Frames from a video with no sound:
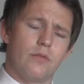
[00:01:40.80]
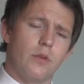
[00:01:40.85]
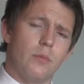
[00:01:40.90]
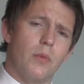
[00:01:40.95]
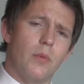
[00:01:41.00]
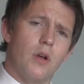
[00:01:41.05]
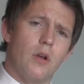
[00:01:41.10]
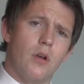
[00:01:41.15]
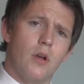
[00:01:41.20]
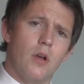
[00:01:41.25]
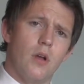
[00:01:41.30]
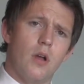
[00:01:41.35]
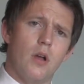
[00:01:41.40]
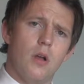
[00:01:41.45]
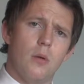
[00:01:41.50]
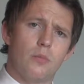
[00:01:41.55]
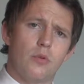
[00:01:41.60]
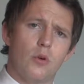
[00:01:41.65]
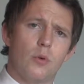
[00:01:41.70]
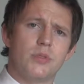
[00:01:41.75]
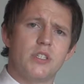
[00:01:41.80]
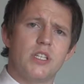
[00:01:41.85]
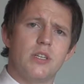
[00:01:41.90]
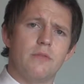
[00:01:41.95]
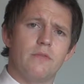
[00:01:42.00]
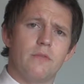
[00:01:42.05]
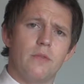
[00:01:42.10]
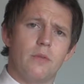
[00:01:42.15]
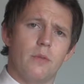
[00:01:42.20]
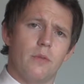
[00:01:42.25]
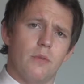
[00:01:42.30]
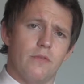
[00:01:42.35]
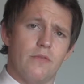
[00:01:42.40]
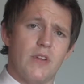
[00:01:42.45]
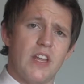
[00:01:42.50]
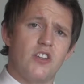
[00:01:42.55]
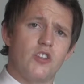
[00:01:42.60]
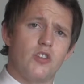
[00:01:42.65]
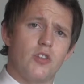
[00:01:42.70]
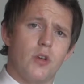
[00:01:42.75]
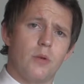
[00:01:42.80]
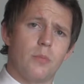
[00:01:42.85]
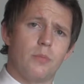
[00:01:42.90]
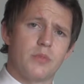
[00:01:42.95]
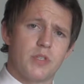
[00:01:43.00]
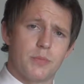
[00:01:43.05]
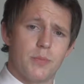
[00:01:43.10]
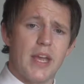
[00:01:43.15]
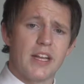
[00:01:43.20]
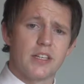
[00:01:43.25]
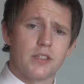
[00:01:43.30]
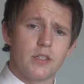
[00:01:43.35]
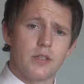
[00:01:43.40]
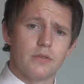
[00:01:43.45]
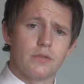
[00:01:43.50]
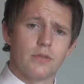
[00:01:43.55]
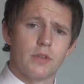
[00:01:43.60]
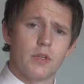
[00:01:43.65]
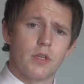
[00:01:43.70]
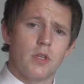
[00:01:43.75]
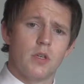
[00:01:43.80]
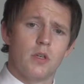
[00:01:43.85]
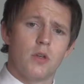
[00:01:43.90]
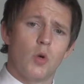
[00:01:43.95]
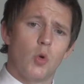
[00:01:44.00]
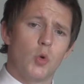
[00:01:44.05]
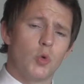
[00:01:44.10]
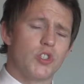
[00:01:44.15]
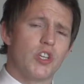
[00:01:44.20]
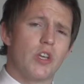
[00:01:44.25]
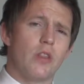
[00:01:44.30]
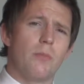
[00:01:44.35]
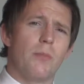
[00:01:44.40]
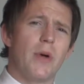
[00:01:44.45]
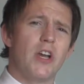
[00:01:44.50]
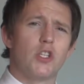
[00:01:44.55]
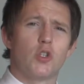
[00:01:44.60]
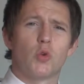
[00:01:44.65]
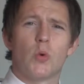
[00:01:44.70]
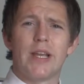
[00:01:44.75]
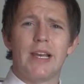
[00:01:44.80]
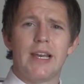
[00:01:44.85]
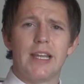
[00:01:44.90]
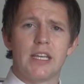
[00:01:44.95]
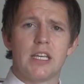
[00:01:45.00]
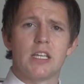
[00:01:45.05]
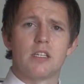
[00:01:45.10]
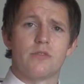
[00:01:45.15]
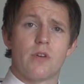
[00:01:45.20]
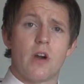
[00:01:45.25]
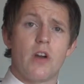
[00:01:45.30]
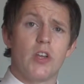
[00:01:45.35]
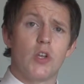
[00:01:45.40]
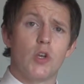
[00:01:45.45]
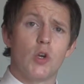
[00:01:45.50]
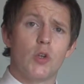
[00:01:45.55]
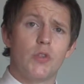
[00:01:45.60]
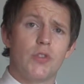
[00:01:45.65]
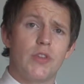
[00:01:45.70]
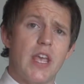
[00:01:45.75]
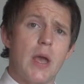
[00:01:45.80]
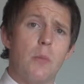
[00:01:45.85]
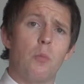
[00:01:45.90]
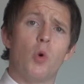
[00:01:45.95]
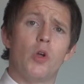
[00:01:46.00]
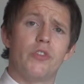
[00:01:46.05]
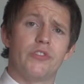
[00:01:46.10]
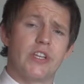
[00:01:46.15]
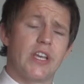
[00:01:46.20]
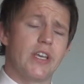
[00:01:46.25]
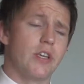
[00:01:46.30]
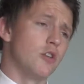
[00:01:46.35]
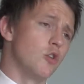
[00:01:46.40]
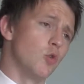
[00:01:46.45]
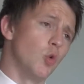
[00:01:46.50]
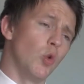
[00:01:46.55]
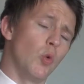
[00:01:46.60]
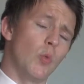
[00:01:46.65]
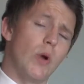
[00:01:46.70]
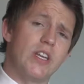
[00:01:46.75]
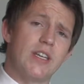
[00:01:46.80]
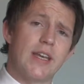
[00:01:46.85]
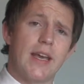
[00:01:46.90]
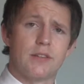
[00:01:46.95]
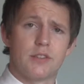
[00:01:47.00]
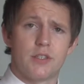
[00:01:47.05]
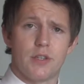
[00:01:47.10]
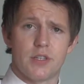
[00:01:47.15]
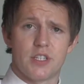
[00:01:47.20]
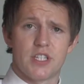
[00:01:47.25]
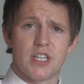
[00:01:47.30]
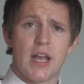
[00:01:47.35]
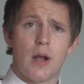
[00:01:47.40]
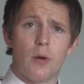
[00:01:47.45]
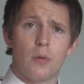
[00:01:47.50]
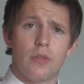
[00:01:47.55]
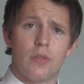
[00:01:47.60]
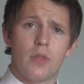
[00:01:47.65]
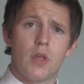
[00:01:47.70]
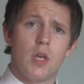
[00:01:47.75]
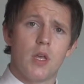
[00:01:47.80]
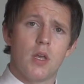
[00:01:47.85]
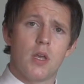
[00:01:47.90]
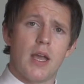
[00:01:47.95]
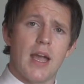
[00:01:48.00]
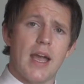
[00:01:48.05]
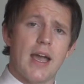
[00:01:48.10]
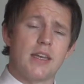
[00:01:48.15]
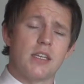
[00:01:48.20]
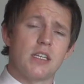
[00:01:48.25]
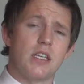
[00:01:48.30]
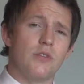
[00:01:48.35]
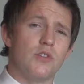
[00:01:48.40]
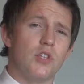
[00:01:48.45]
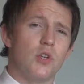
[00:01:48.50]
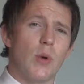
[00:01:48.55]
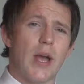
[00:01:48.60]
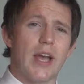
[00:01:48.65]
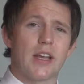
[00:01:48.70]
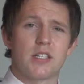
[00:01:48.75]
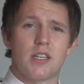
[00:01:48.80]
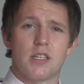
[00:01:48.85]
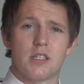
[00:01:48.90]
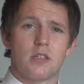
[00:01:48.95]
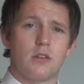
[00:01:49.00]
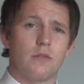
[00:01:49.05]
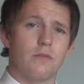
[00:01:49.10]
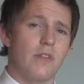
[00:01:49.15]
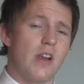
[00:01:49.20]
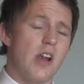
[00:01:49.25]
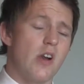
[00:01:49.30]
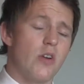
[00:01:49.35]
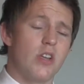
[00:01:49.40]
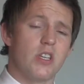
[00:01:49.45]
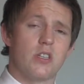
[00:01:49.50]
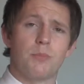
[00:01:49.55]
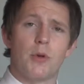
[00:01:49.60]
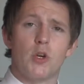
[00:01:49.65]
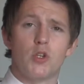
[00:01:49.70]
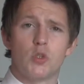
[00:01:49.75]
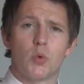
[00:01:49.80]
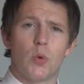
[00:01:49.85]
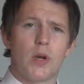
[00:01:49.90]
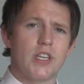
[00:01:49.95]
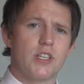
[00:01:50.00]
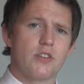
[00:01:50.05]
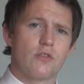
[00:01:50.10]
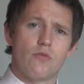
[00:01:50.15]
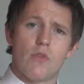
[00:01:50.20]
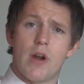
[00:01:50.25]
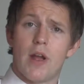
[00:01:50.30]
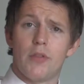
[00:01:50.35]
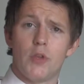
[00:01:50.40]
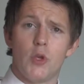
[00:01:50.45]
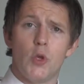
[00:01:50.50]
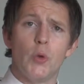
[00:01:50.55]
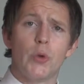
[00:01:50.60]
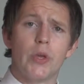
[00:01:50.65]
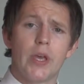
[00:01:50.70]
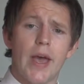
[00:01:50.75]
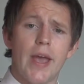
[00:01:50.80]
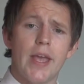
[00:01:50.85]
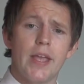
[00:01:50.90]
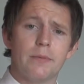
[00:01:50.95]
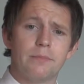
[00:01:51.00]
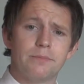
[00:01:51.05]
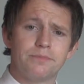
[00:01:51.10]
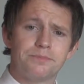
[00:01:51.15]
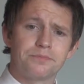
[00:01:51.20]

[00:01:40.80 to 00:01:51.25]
a property venture perspective. Also, the motorway link is very good. The M1 takes you all the way down to the south and gives you access to various motorways throughout the UK.